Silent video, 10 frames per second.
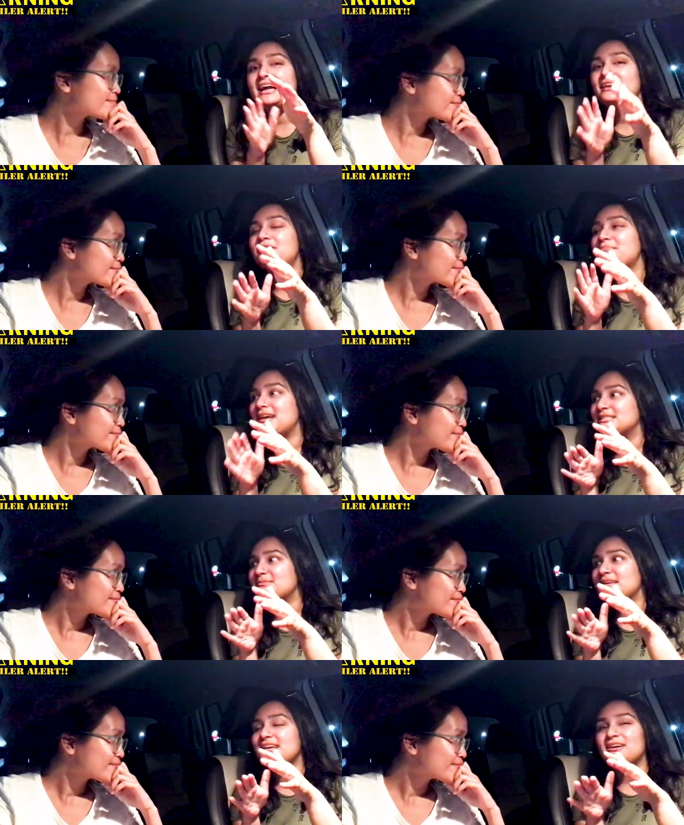Speaker 1: kind of reminds
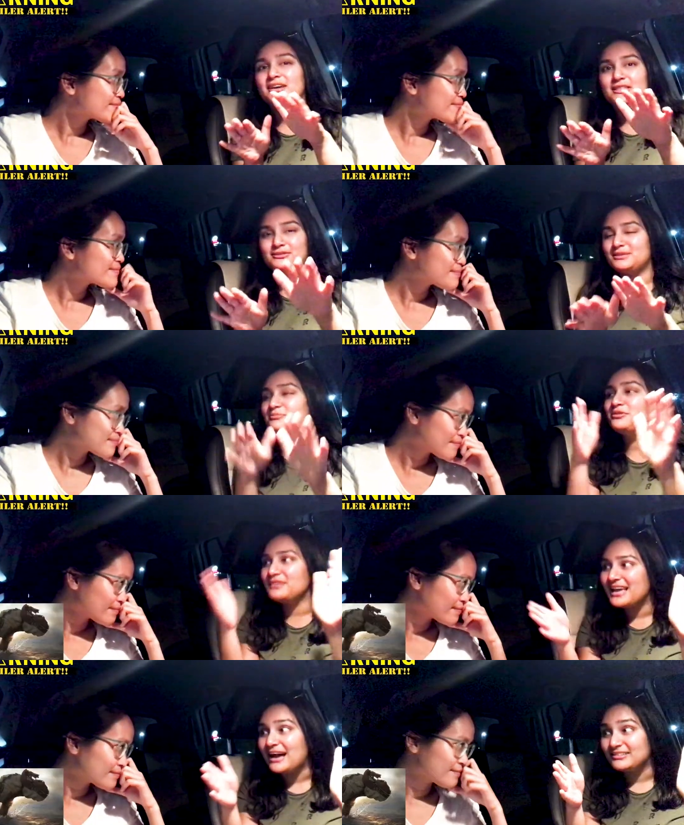me, okay, there's a
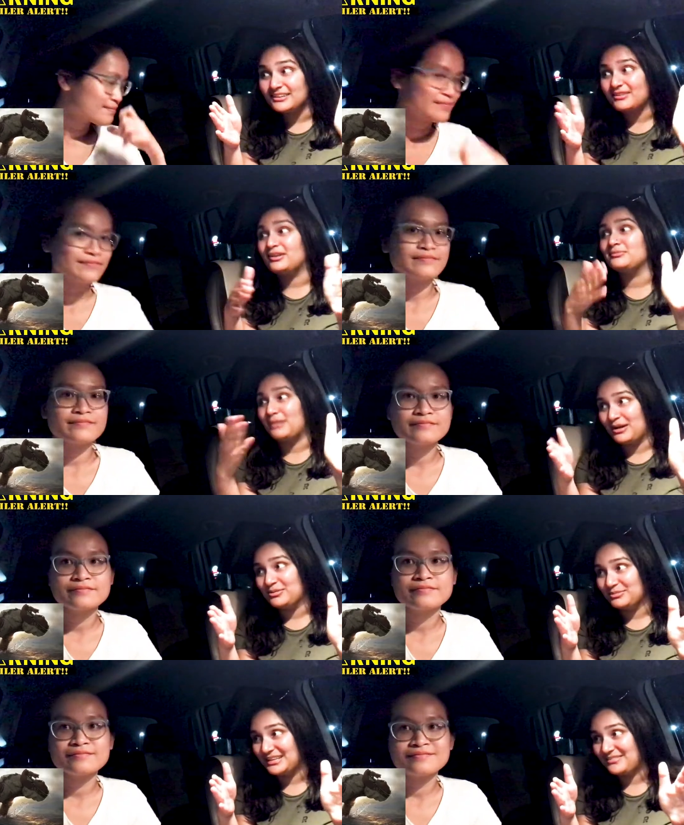movie out there called
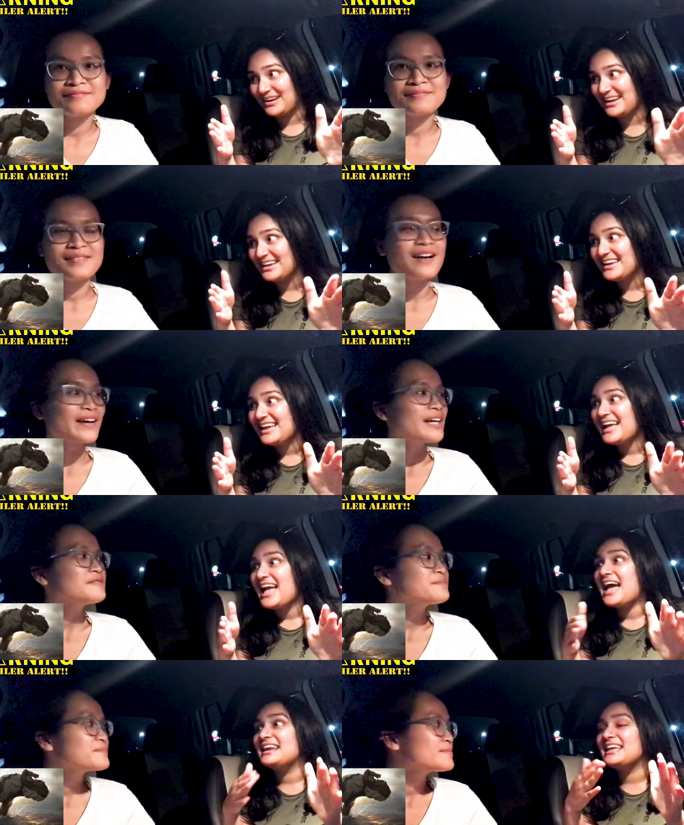Bahubali, right? Okay.
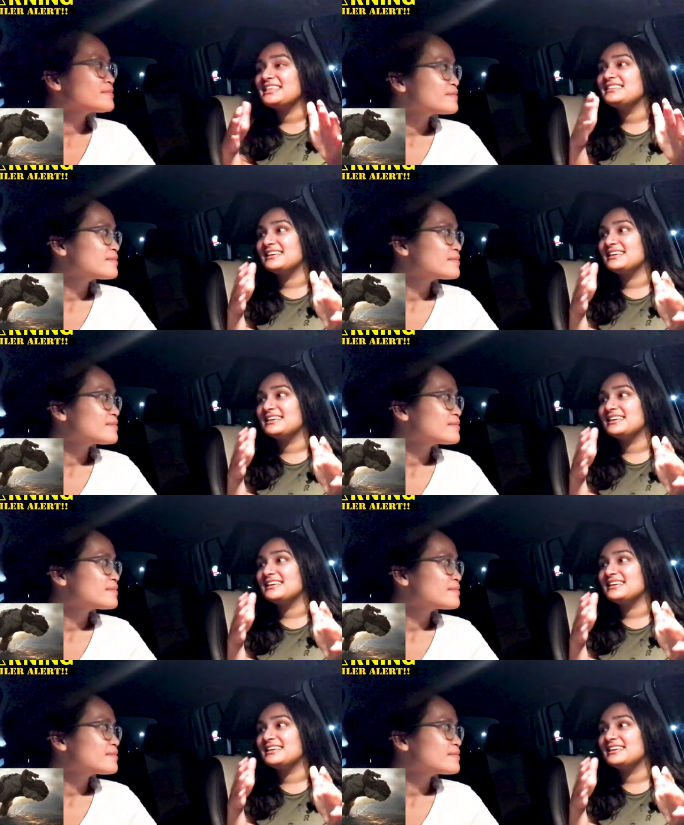And in